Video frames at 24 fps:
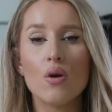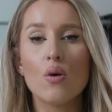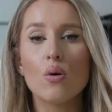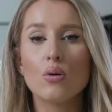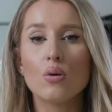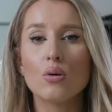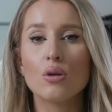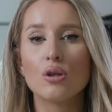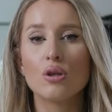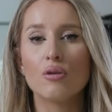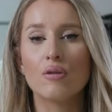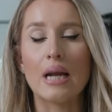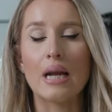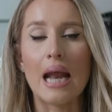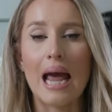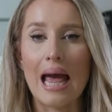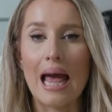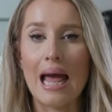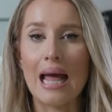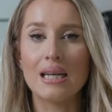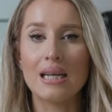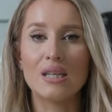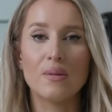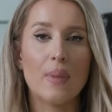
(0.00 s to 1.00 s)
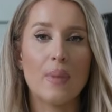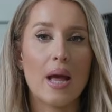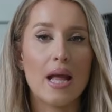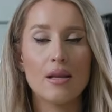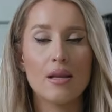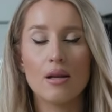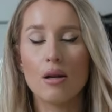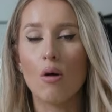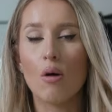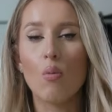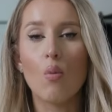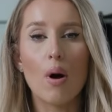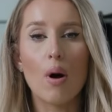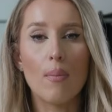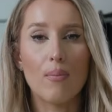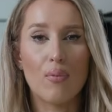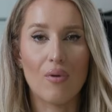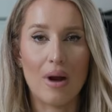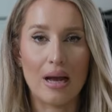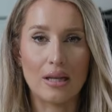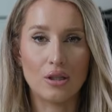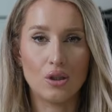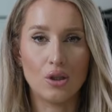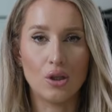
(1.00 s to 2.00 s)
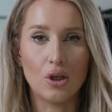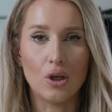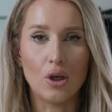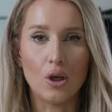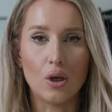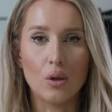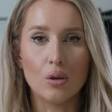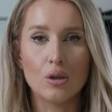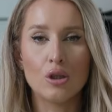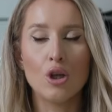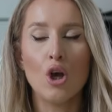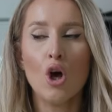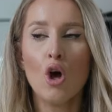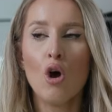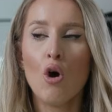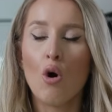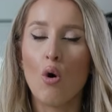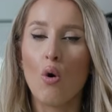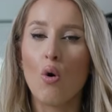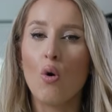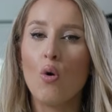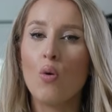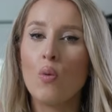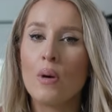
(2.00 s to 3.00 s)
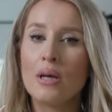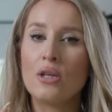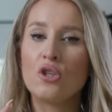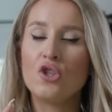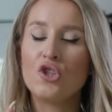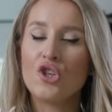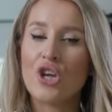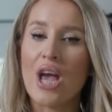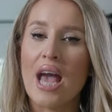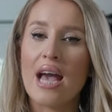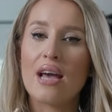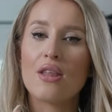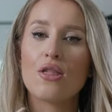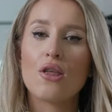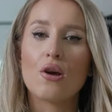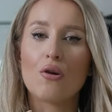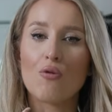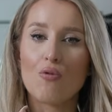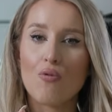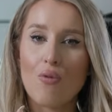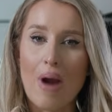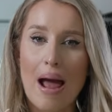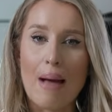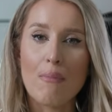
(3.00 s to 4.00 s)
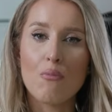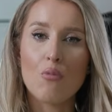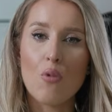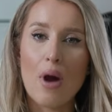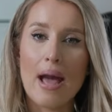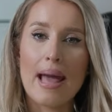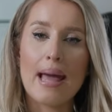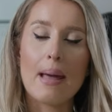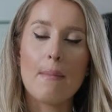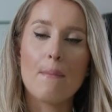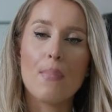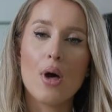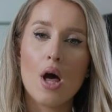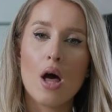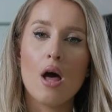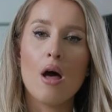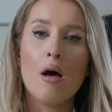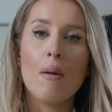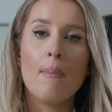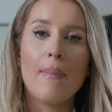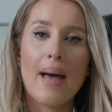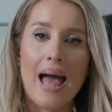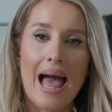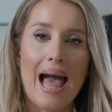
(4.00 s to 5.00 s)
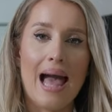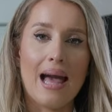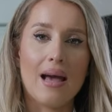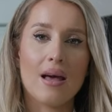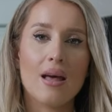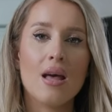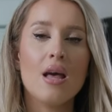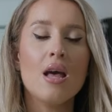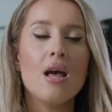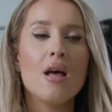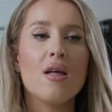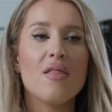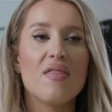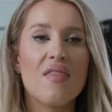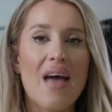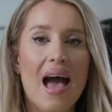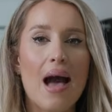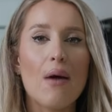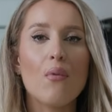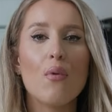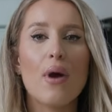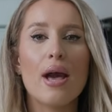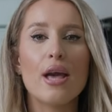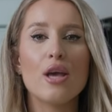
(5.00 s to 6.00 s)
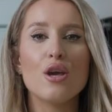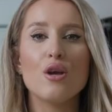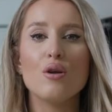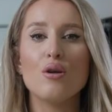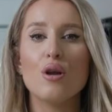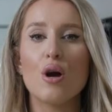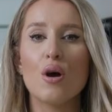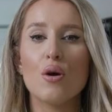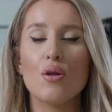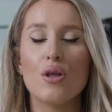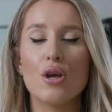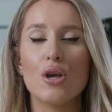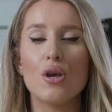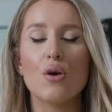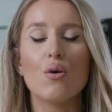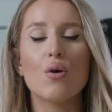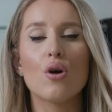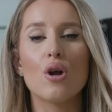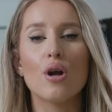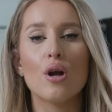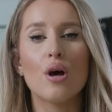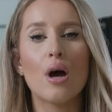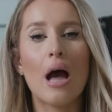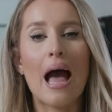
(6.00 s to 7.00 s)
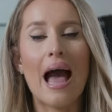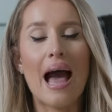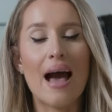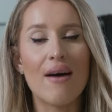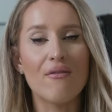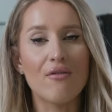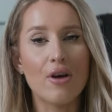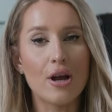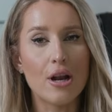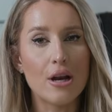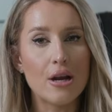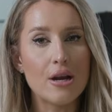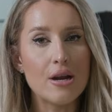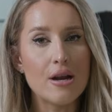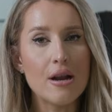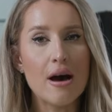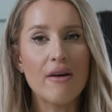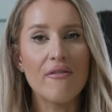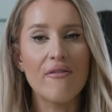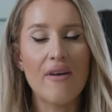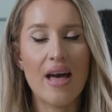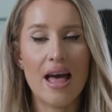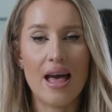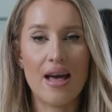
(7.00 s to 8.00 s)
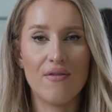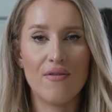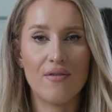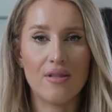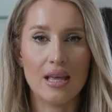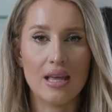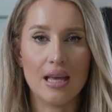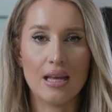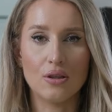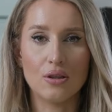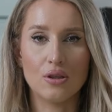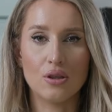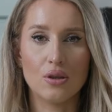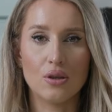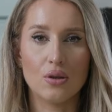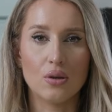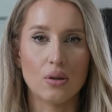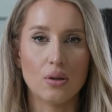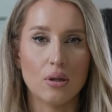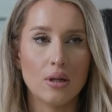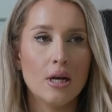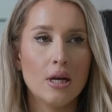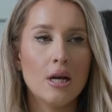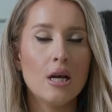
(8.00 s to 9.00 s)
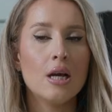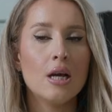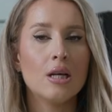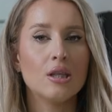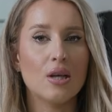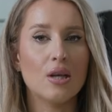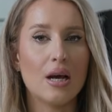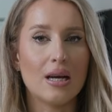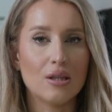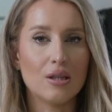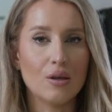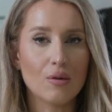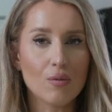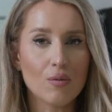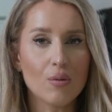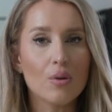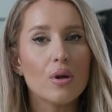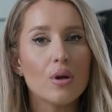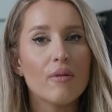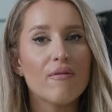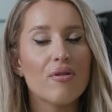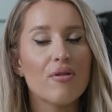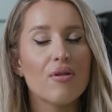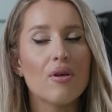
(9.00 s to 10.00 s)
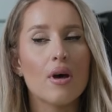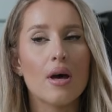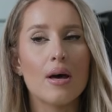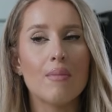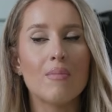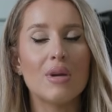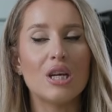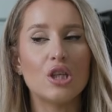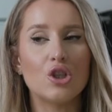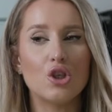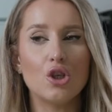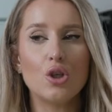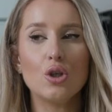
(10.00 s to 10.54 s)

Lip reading: you're ordering hair, depending on what brand you use, always check the gram weight per pack. That way you know that you're going to have enough hair for the install. So as a rule of thumb, it's